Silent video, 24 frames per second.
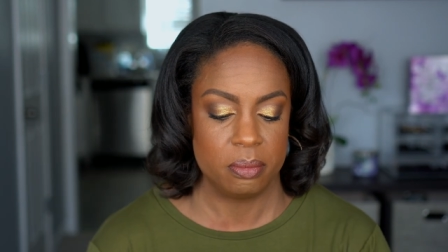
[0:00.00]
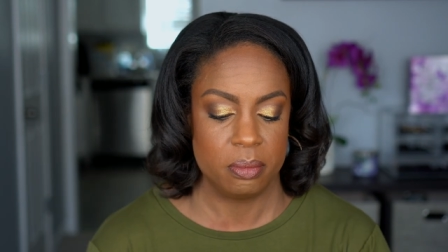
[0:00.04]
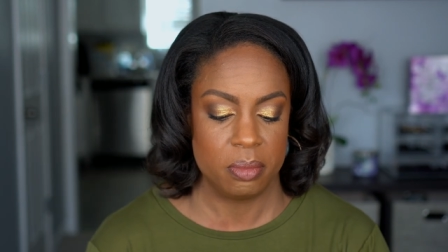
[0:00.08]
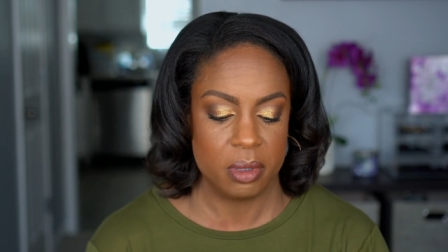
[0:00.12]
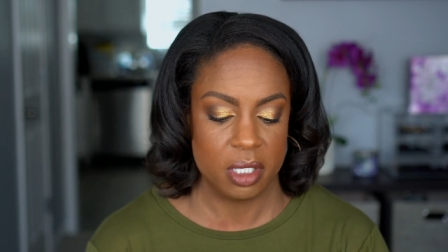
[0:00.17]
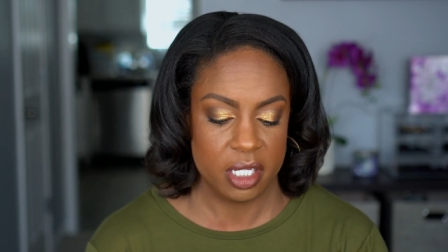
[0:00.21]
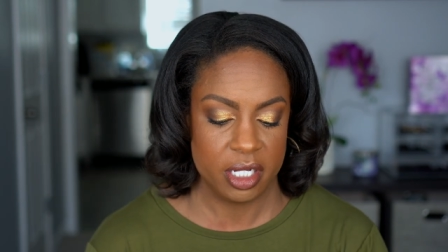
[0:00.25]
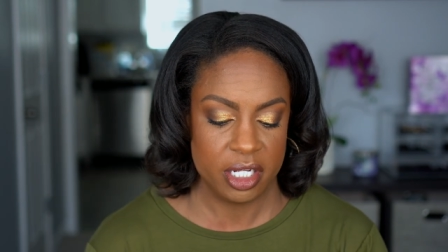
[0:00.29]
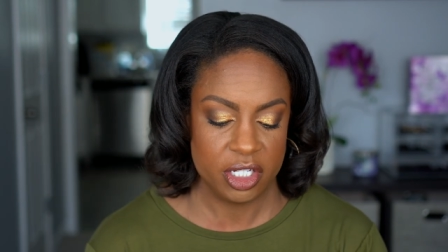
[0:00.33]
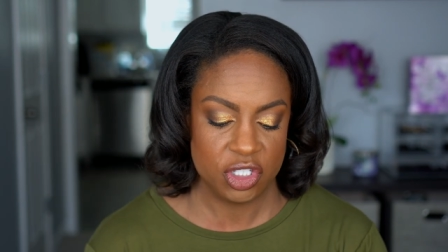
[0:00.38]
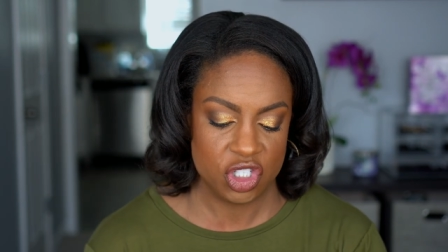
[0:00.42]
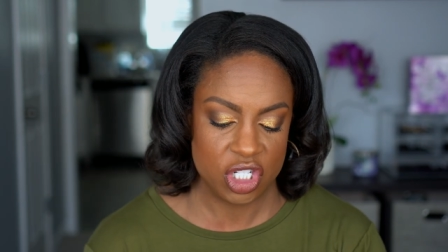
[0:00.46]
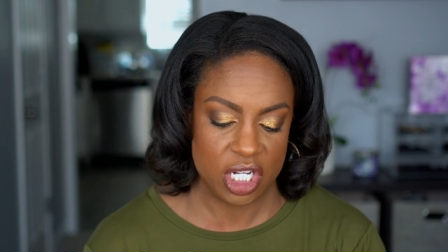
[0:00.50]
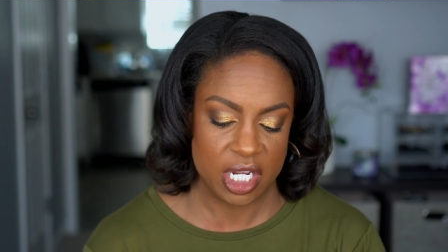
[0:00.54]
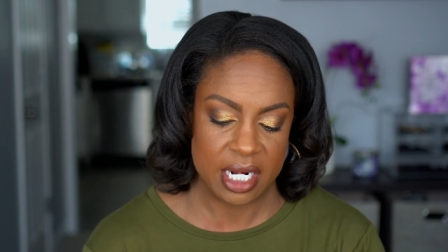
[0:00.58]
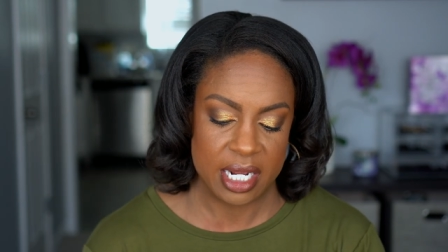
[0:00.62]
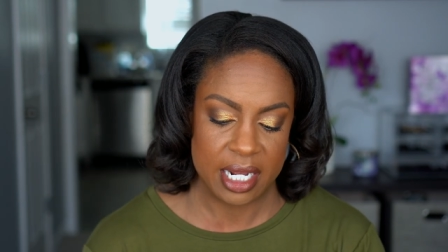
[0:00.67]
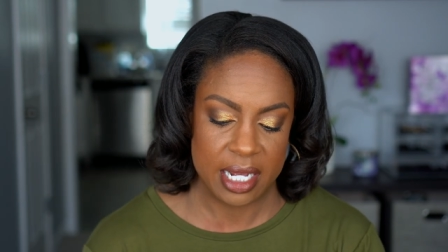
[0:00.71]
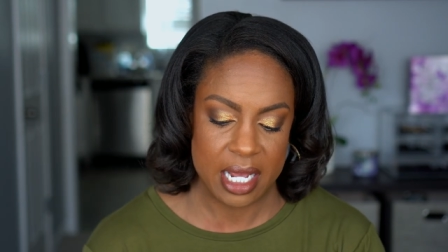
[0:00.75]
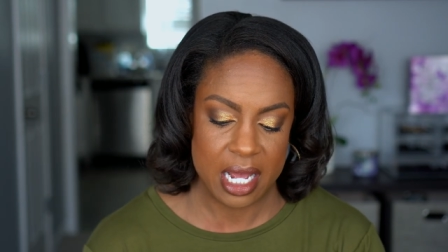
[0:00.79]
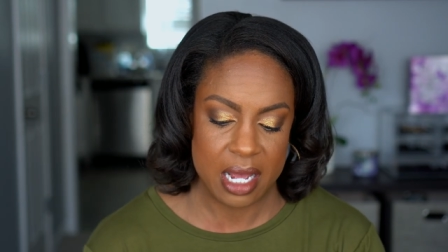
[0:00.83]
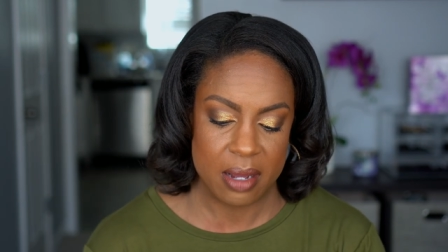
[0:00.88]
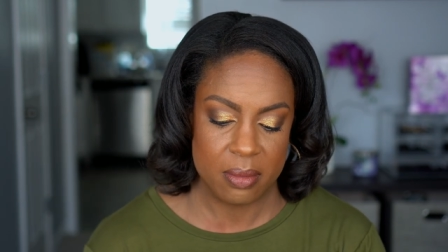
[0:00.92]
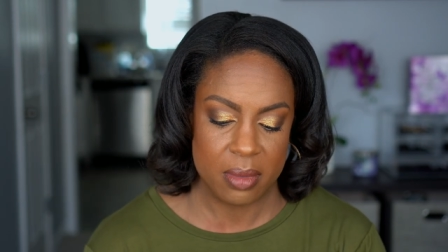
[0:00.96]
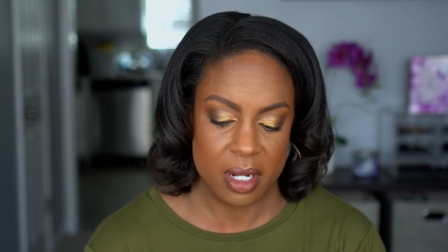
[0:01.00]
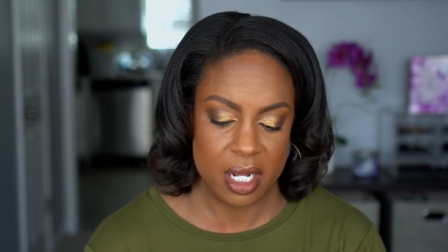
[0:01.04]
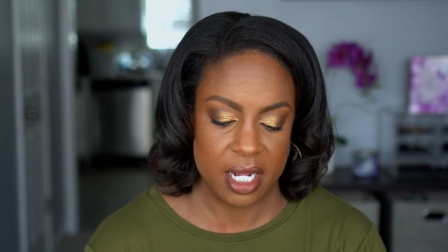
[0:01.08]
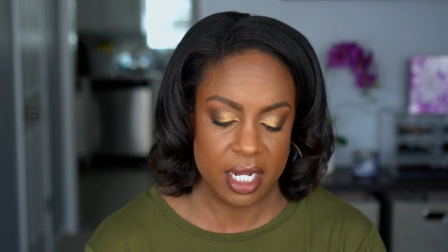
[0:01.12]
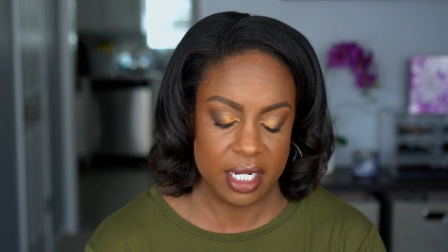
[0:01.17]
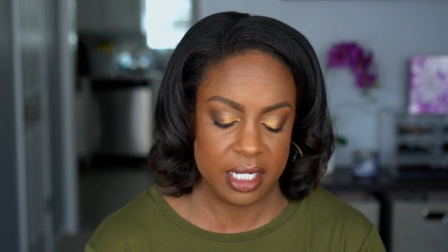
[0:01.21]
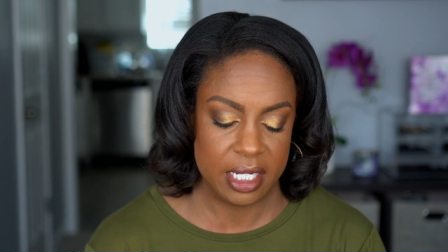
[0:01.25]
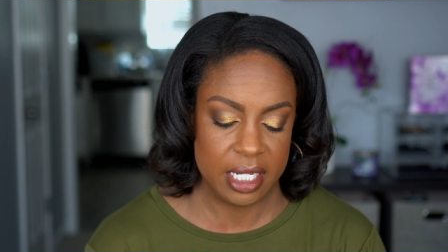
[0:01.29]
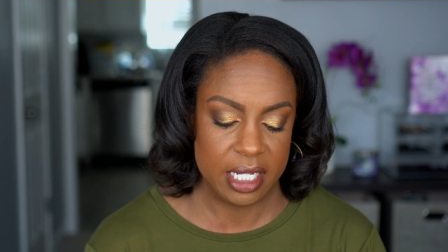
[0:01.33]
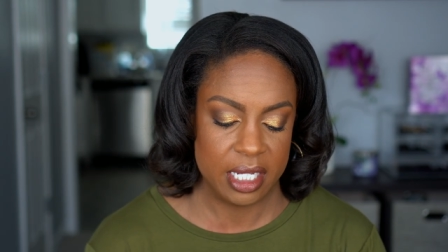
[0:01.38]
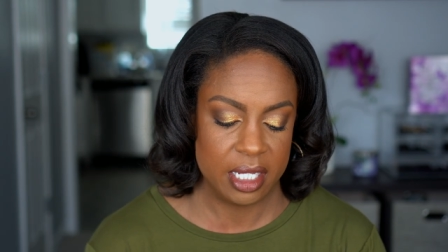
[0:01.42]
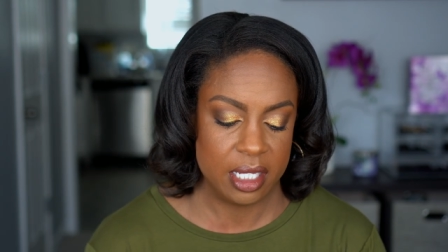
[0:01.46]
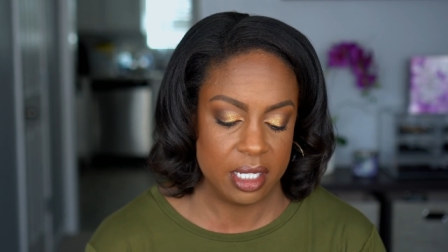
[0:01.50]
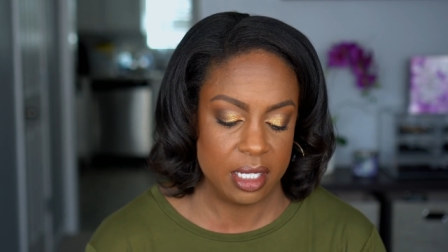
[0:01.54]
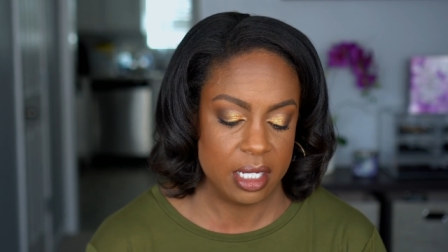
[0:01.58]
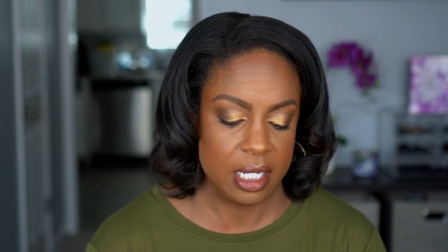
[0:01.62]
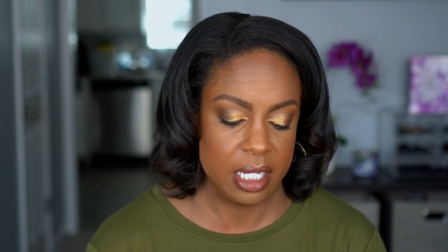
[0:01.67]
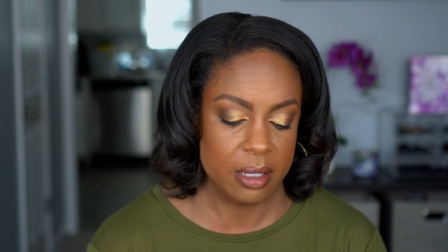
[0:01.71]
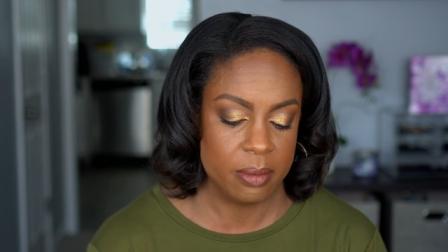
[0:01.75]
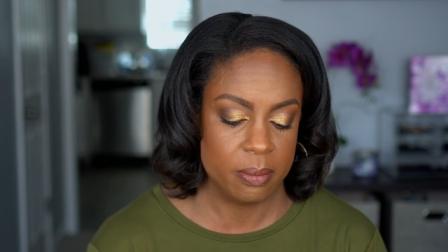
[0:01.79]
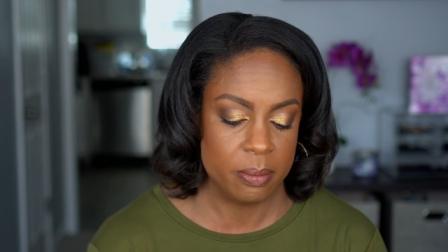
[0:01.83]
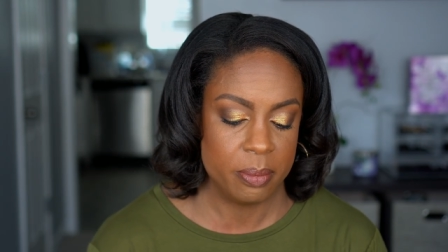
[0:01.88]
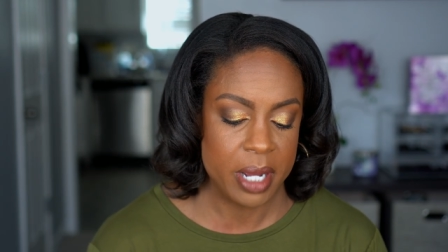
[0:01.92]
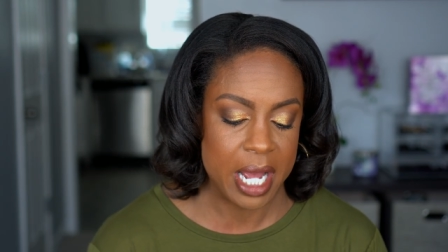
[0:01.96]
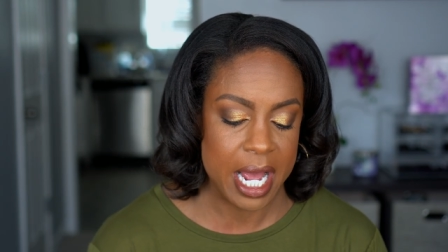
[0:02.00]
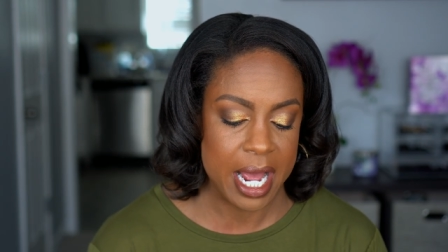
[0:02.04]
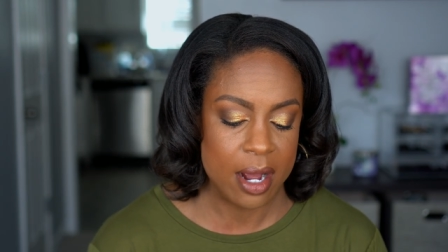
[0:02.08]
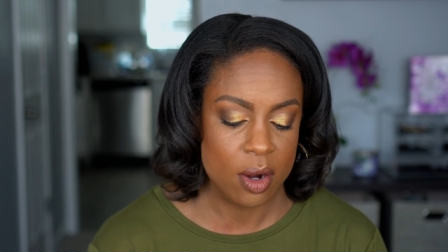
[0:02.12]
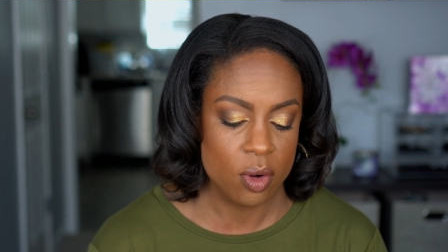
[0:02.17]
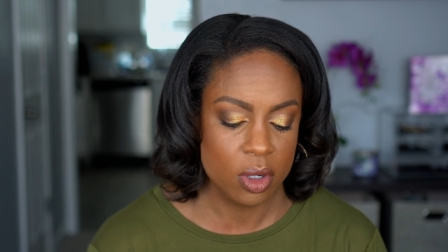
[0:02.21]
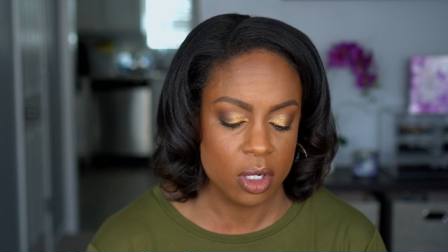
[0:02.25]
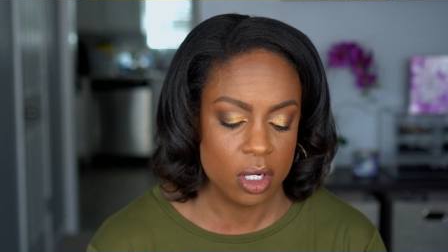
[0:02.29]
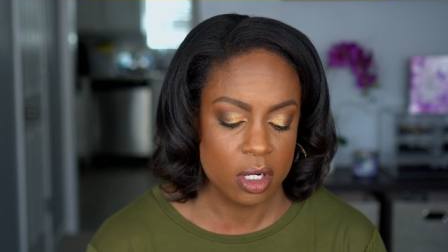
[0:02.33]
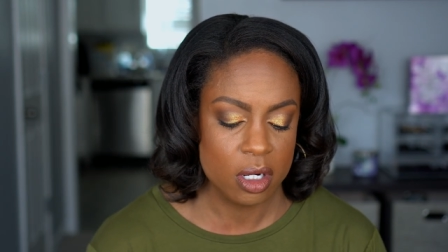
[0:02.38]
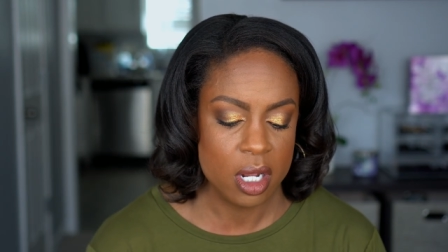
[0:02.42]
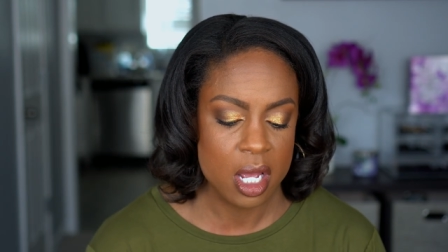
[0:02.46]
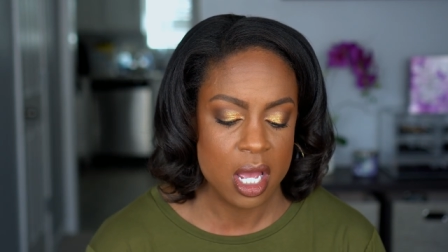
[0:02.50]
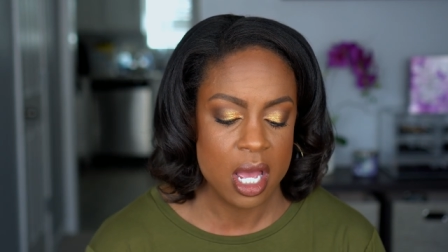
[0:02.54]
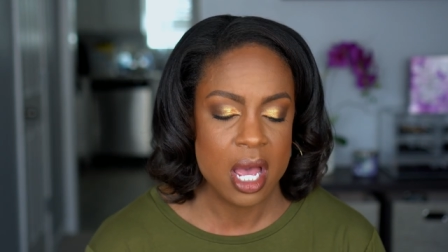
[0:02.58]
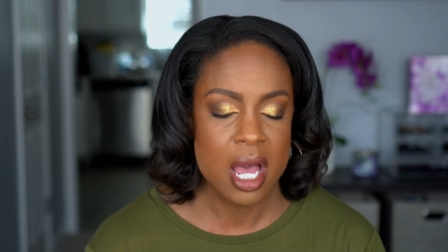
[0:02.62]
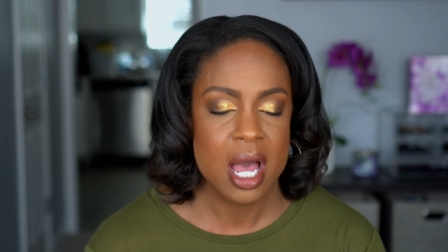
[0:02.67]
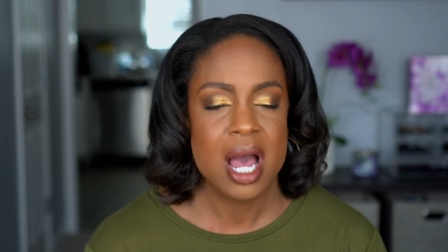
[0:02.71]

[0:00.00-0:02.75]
blush and I got mine in Empower.